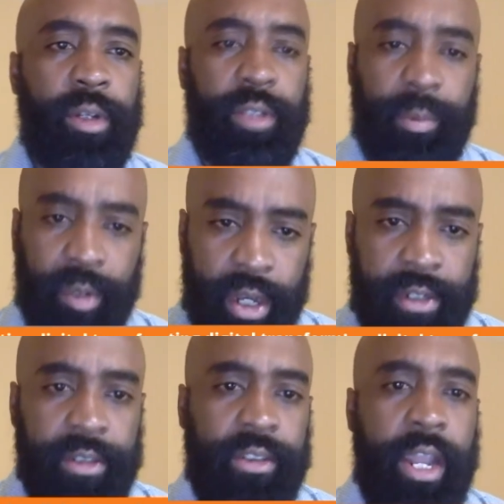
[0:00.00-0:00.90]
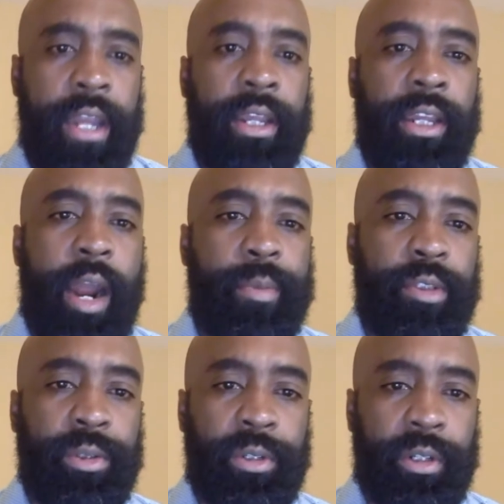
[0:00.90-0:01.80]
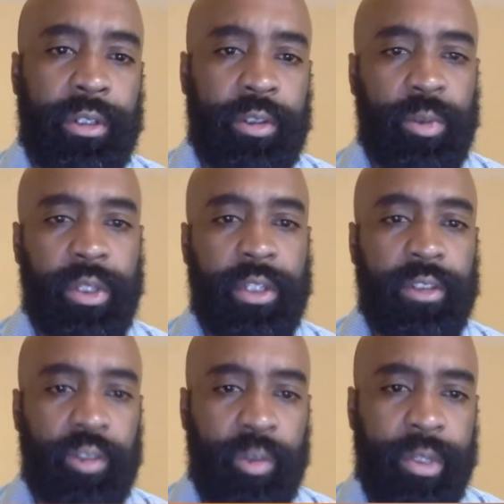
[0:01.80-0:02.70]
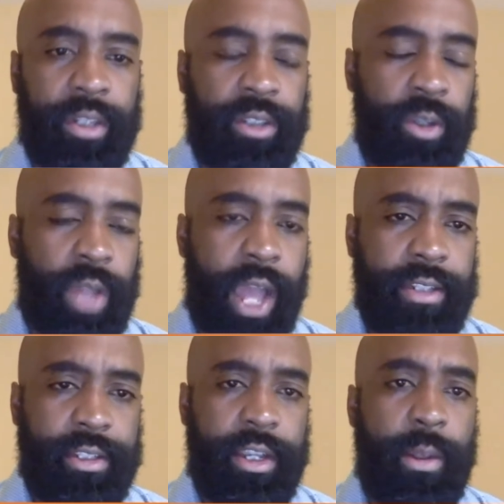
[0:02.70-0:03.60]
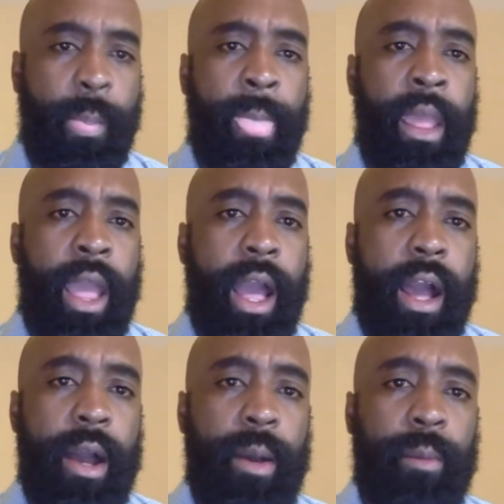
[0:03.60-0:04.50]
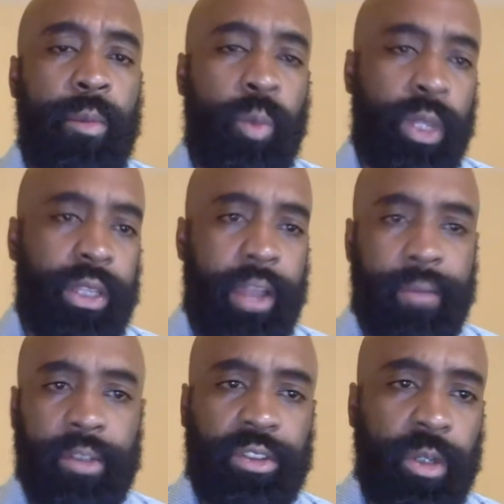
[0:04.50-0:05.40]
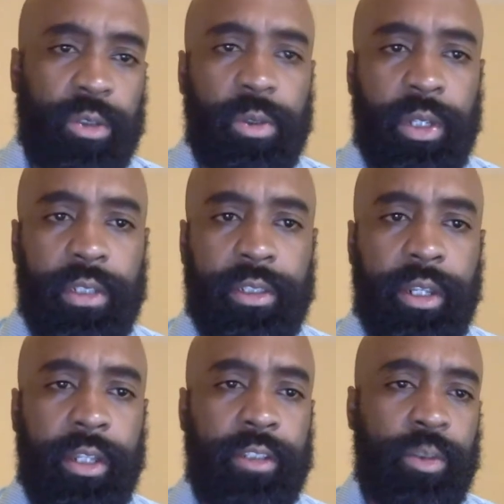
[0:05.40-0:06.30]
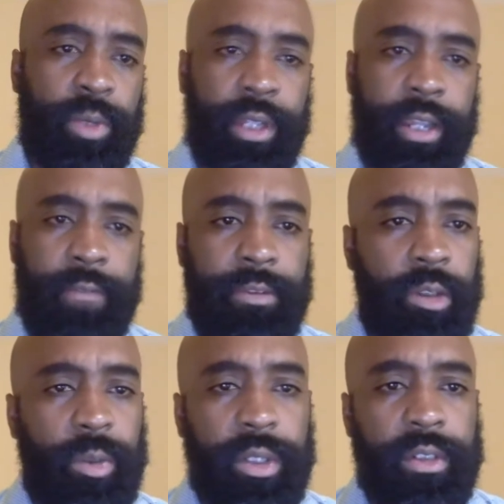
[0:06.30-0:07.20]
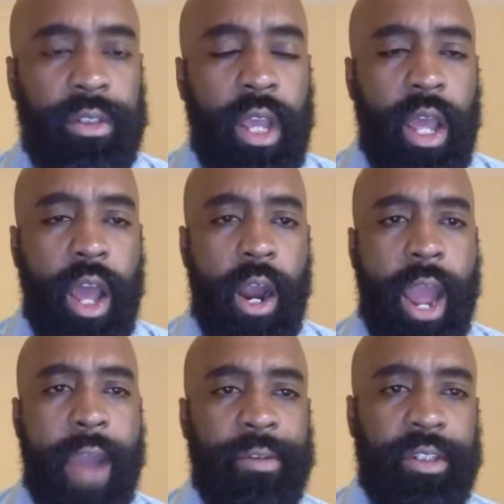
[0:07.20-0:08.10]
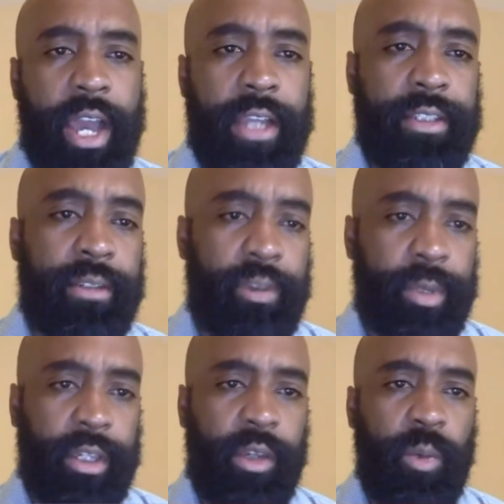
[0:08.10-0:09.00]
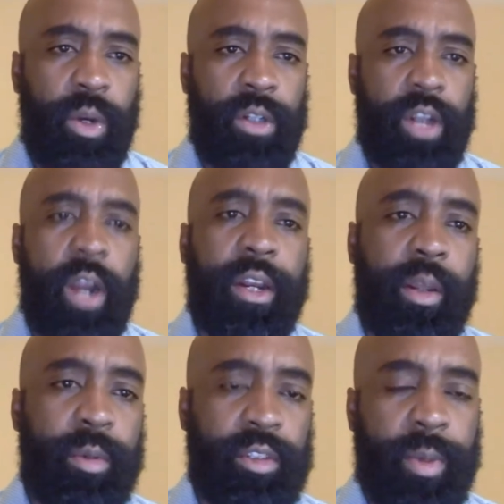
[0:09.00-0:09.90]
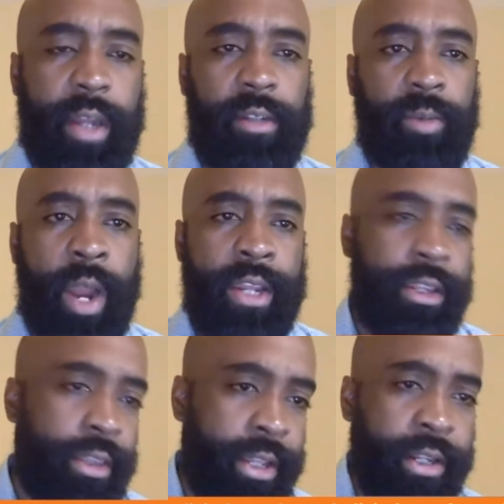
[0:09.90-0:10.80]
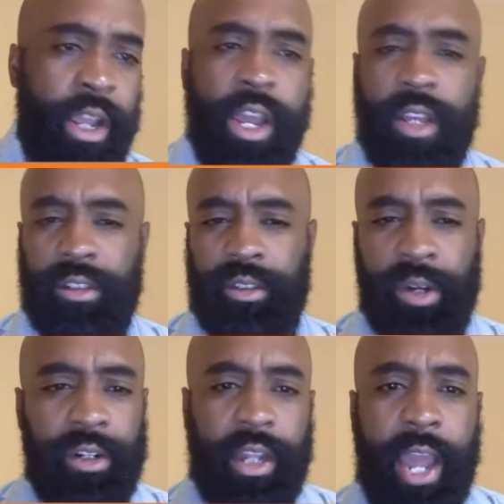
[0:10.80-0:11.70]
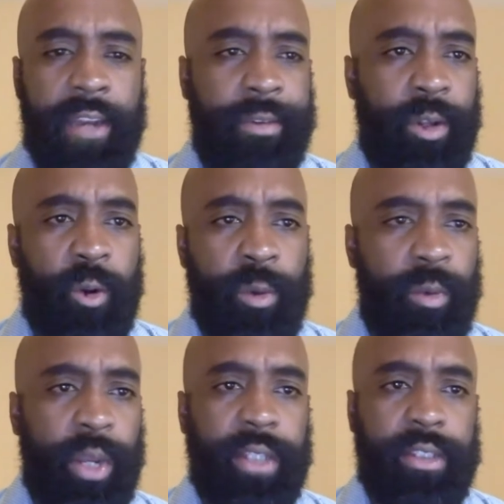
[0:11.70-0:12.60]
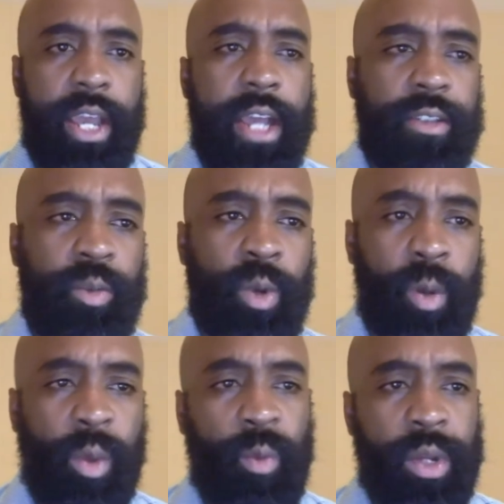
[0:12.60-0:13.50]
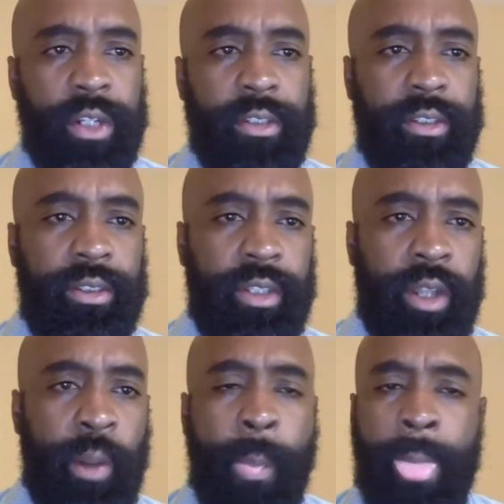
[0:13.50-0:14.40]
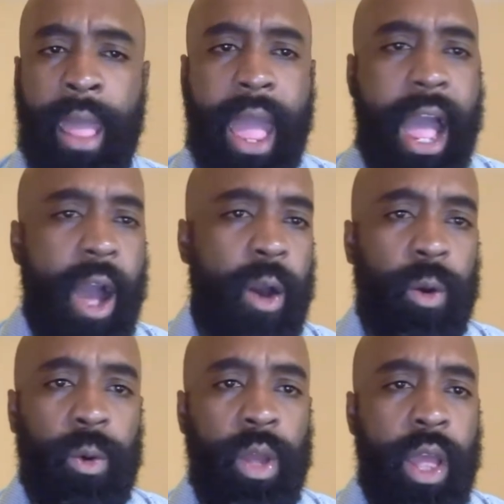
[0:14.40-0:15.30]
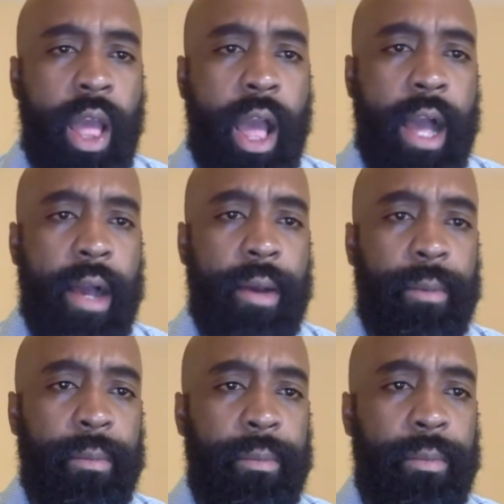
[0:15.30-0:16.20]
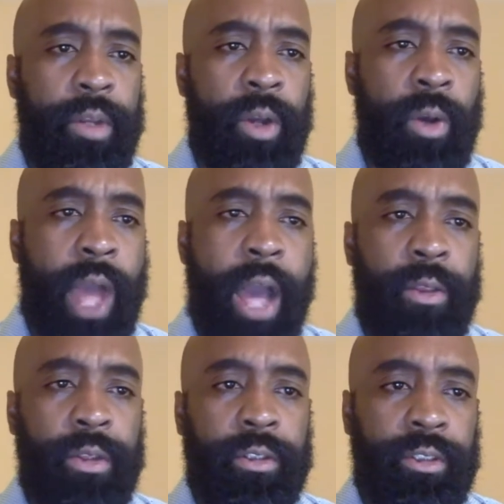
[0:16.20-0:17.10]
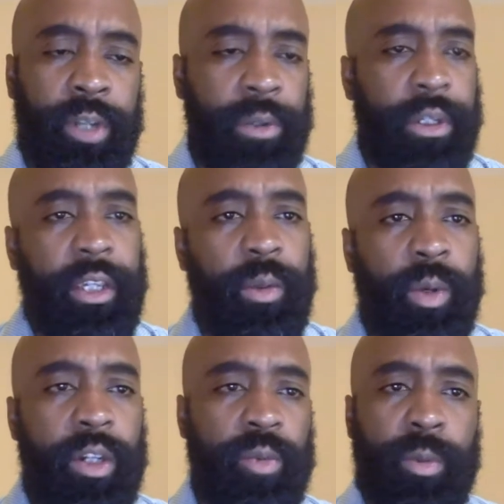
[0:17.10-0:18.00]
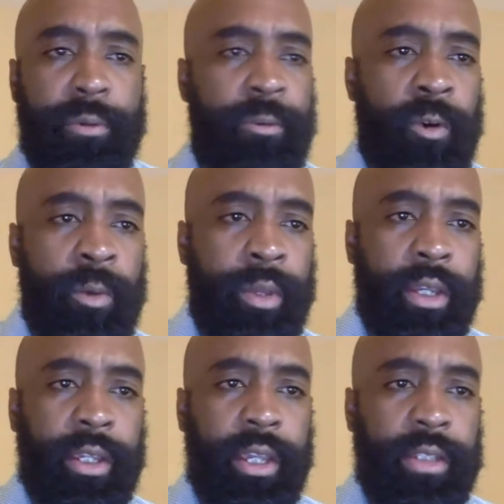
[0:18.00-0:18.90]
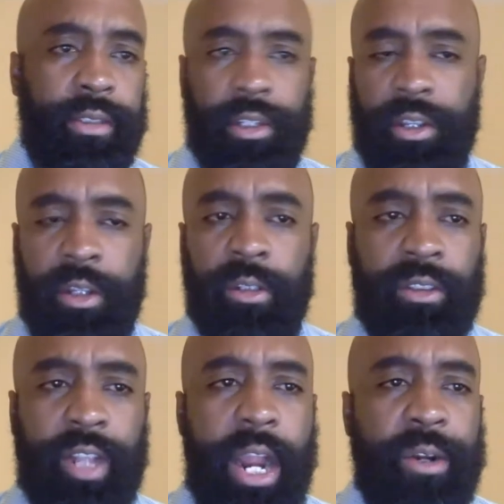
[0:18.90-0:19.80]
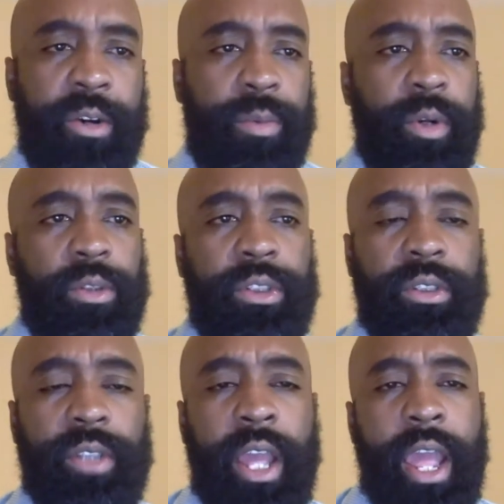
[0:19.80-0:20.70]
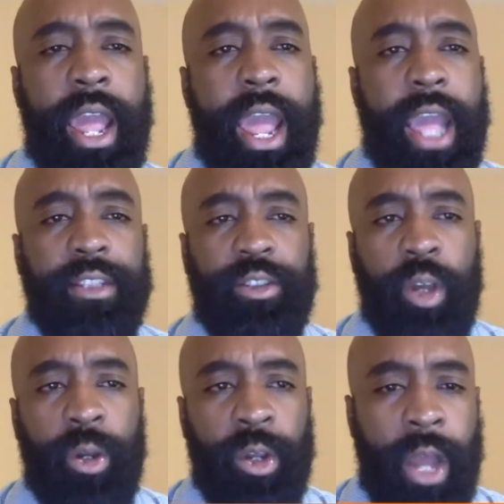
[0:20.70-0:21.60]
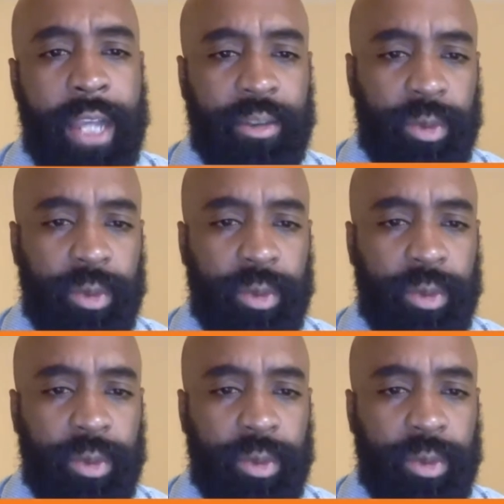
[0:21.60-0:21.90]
deeper understanding and opportunities to really consume additional content. We leveraged social listening to really influence our advertising from a keyword targeting perspective, right? And then started to kind of incorporate tests where we wanted to see how how certain keywords were performing against standard approaches. And so, as a